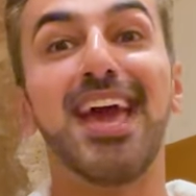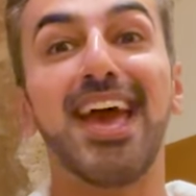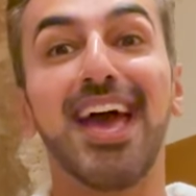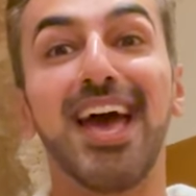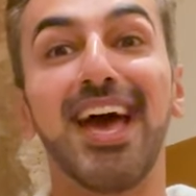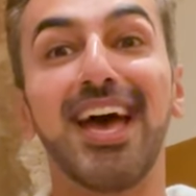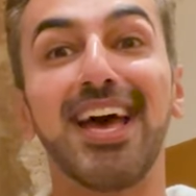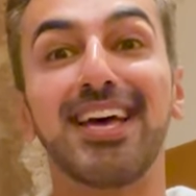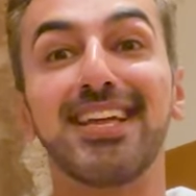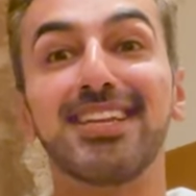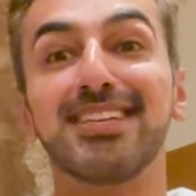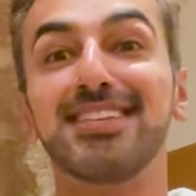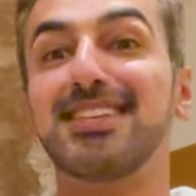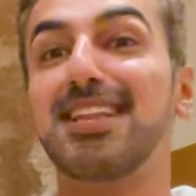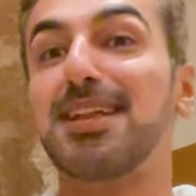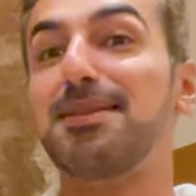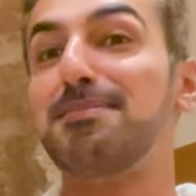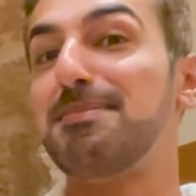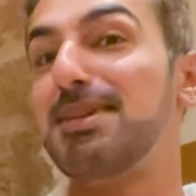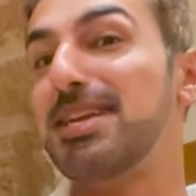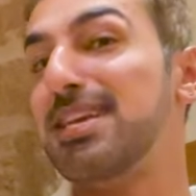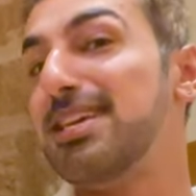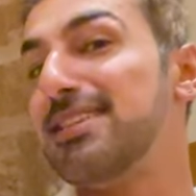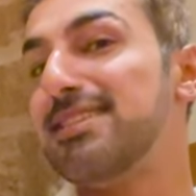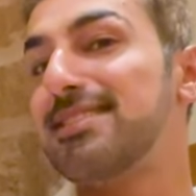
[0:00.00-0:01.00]
and
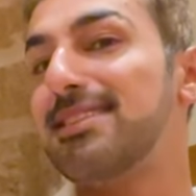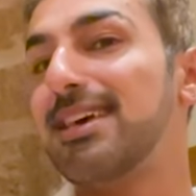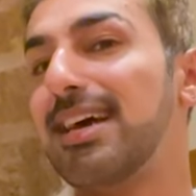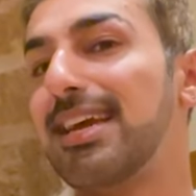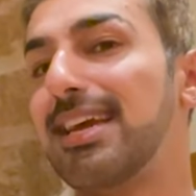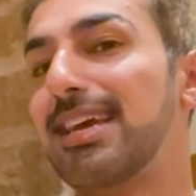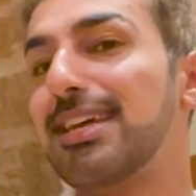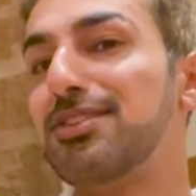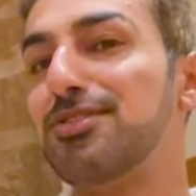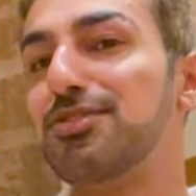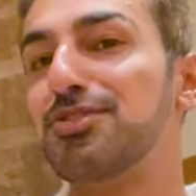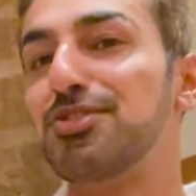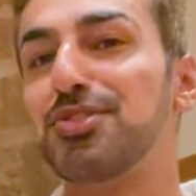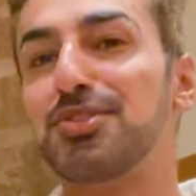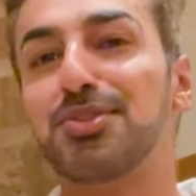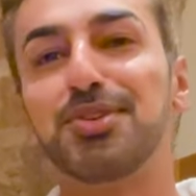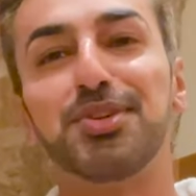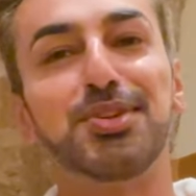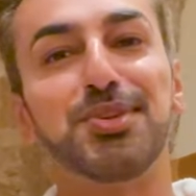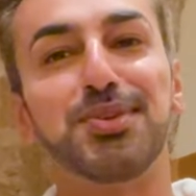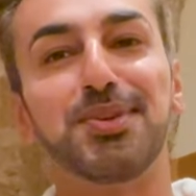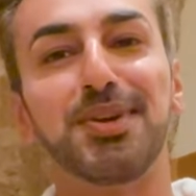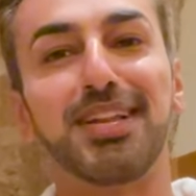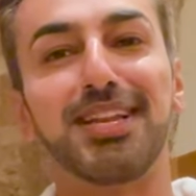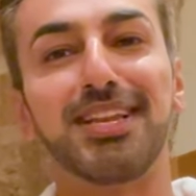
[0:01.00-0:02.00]
that means I get to show
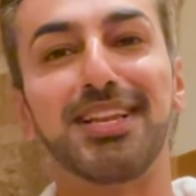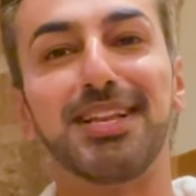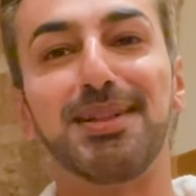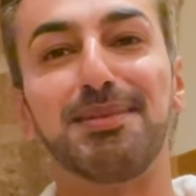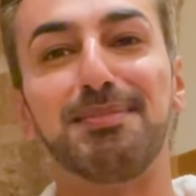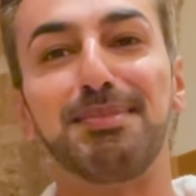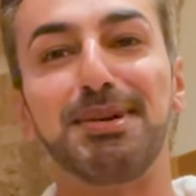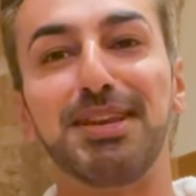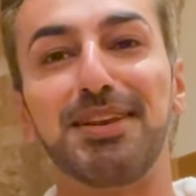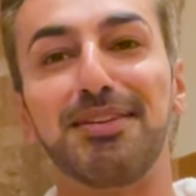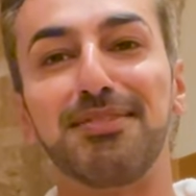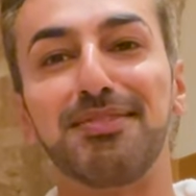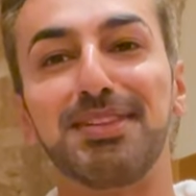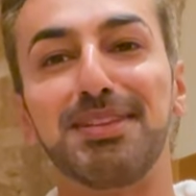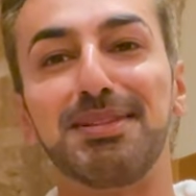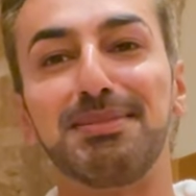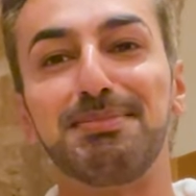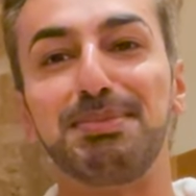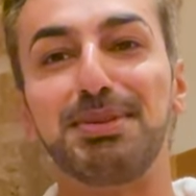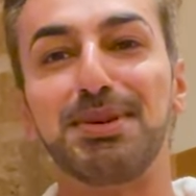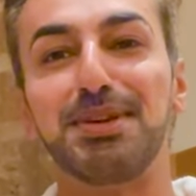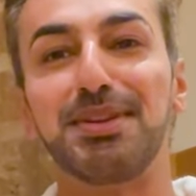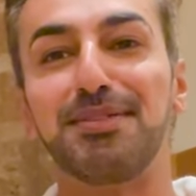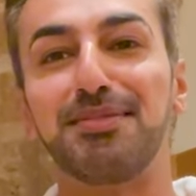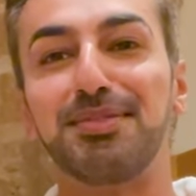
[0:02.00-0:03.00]
you a little bit of this
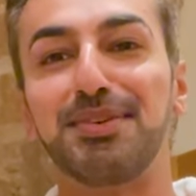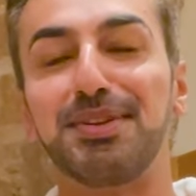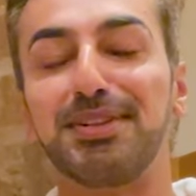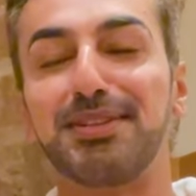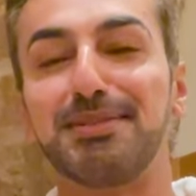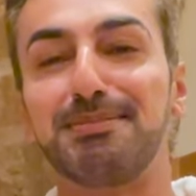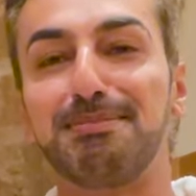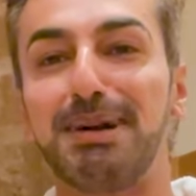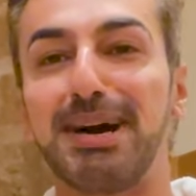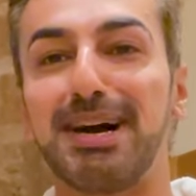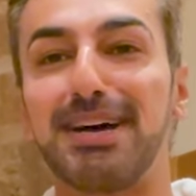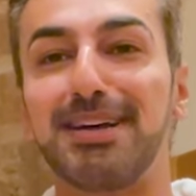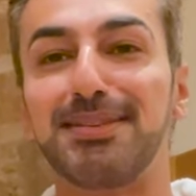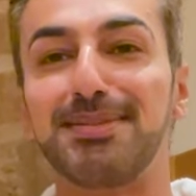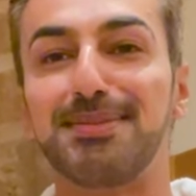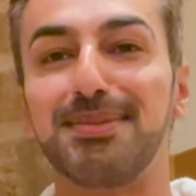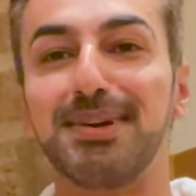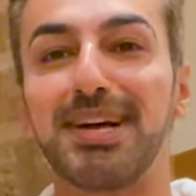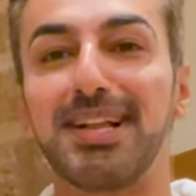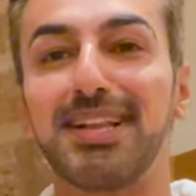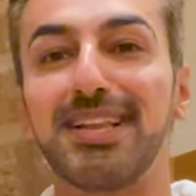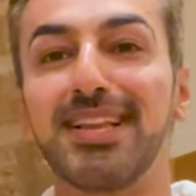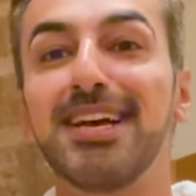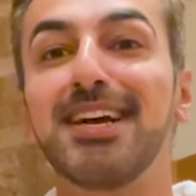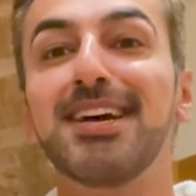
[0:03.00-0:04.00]
beautiful spa as
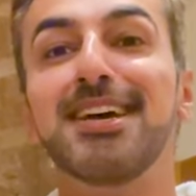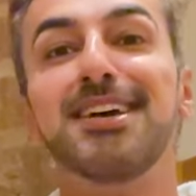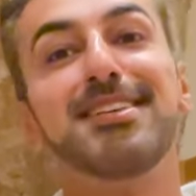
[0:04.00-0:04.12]
well.